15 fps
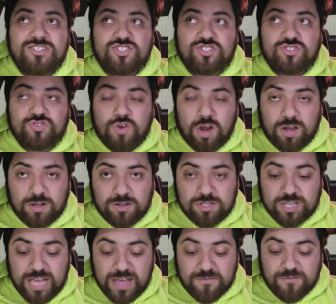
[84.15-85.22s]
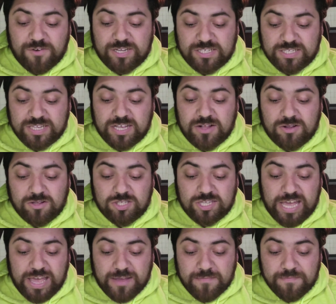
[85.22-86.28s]
struggles every single
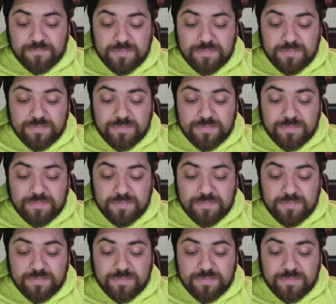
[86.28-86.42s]
day.